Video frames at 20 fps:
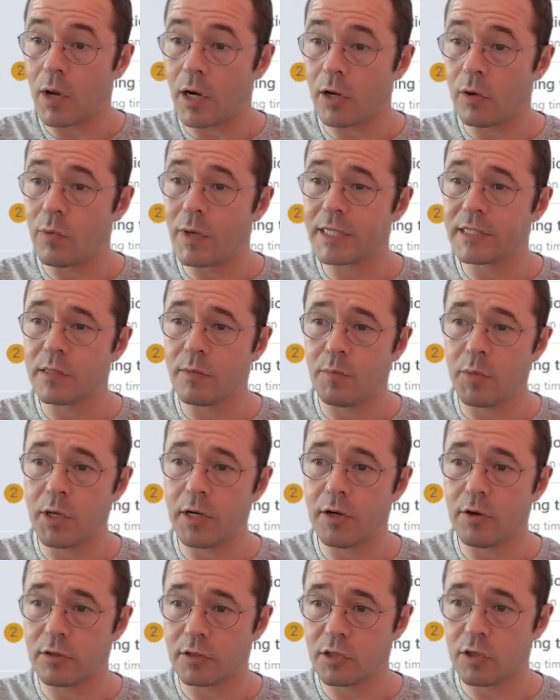I went and put it
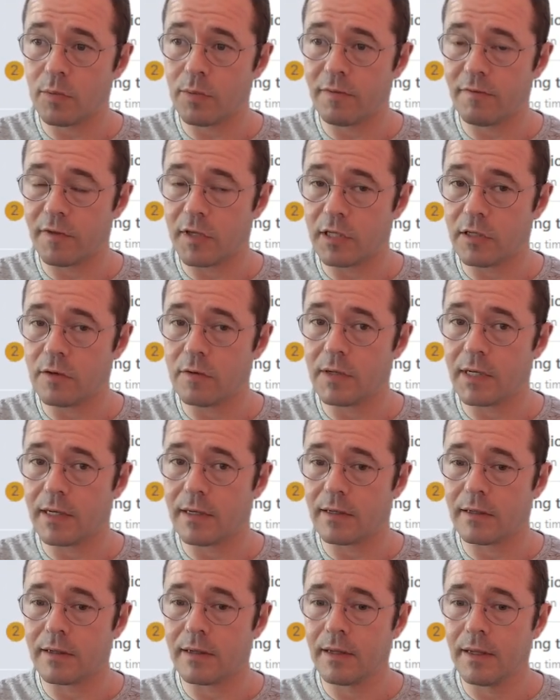on top of the
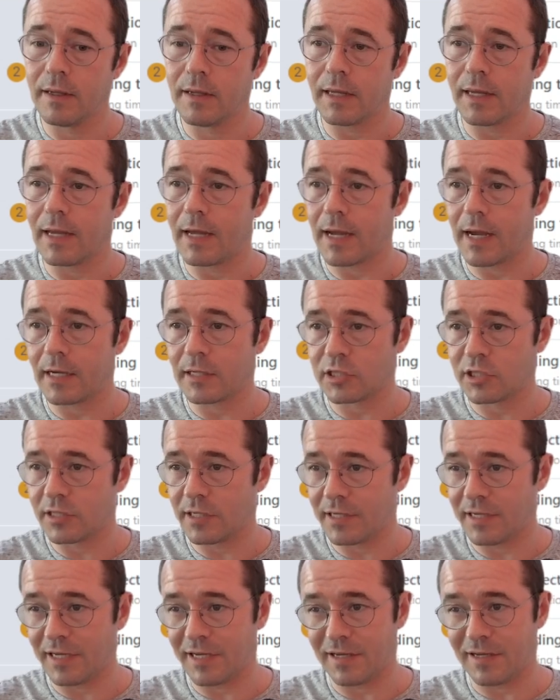unit, it
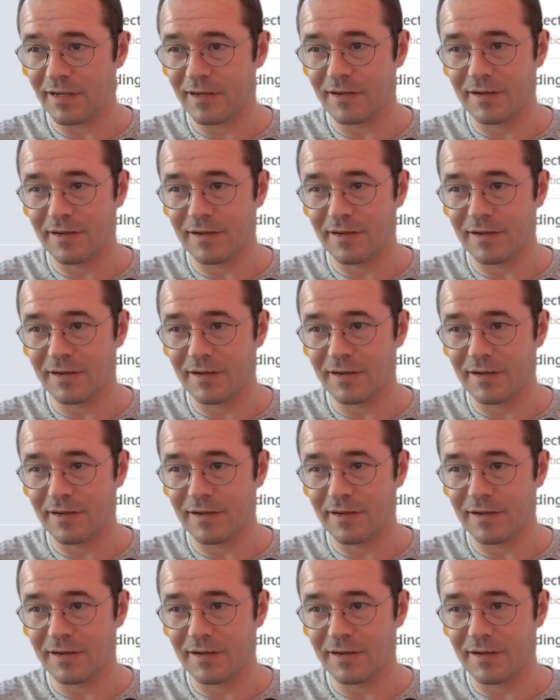actually